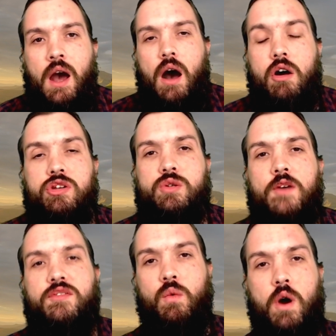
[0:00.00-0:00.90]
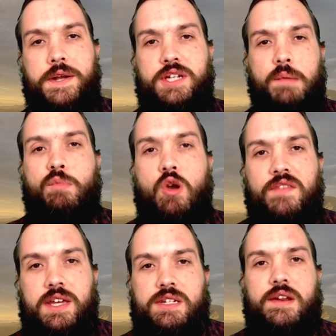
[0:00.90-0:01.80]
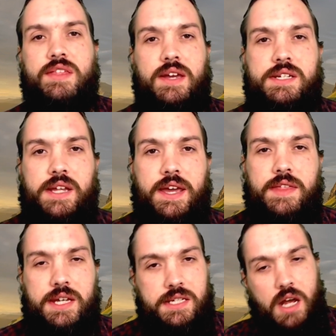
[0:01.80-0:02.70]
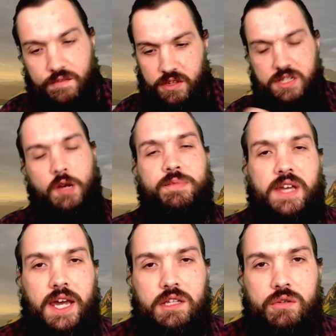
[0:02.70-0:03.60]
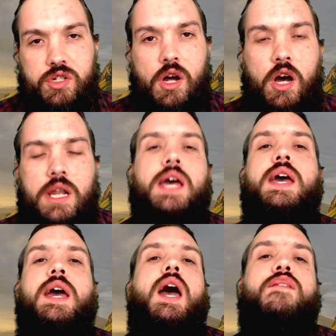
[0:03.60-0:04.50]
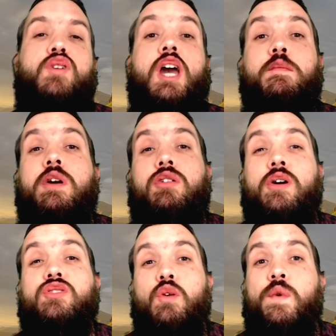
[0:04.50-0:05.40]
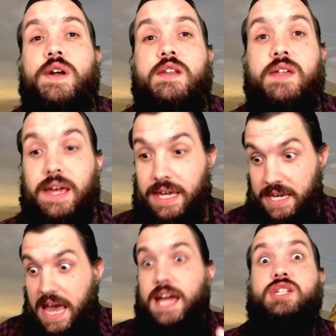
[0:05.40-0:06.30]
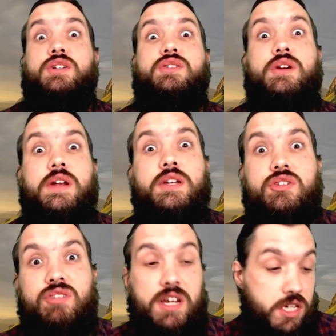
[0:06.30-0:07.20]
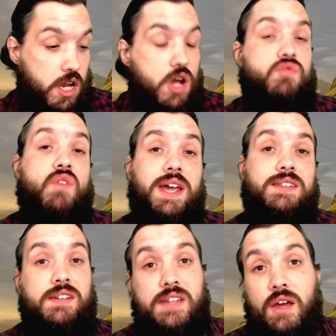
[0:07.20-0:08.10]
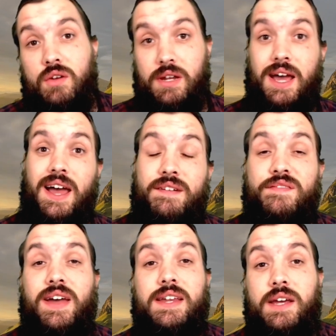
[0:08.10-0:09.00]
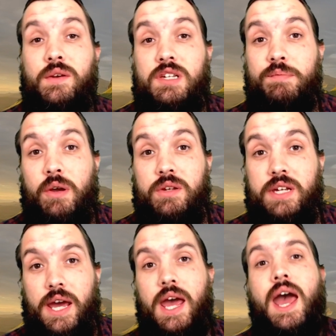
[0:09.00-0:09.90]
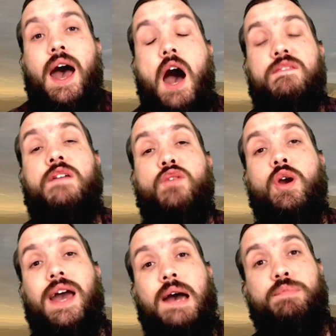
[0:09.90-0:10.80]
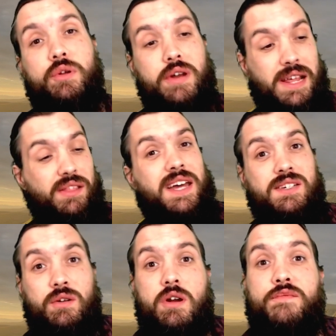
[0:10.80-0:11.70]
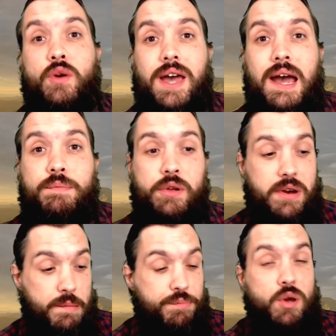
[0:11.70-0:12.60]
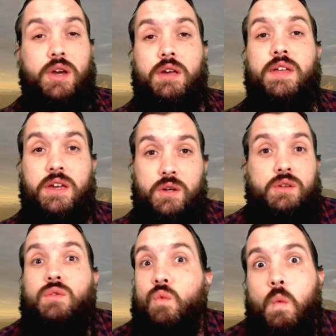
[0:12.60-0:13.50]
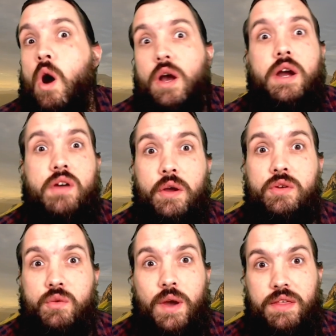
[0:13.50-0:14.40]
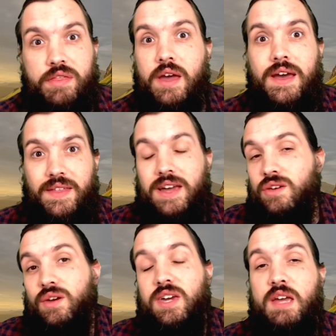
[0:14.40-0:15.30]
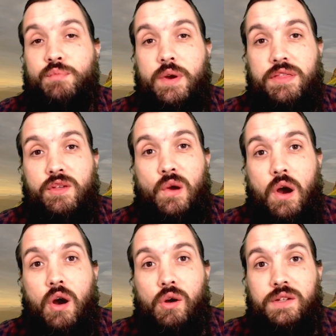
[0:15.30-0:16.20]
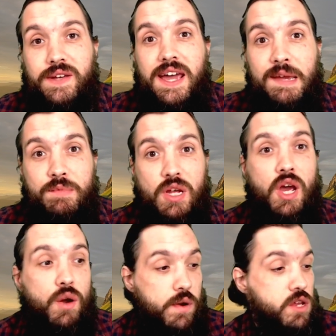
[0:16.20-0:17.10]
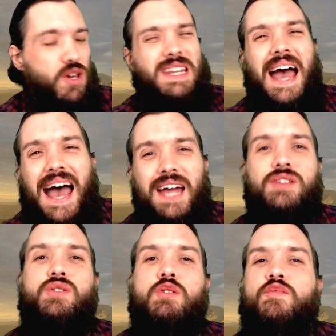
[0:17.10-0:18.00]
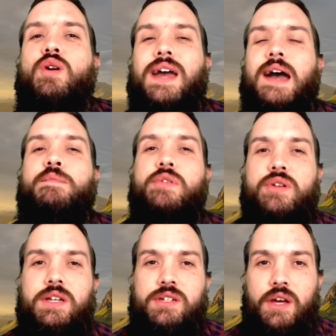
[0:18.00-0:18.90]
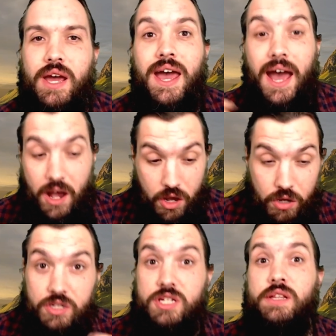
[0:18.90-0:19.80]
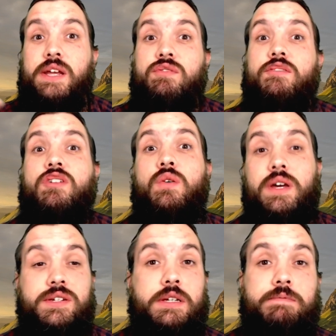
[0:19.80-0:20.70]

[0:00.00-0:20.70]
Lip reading: Also, if you're watching movies and things like this, have the subtitles on. If you come across a word that catches your interest, write it down and find out about it. Have a vocabulary list or a vocabulary book that you walk around with, that you keep with you at all times, where you can add new vocabulary to and constantly review it.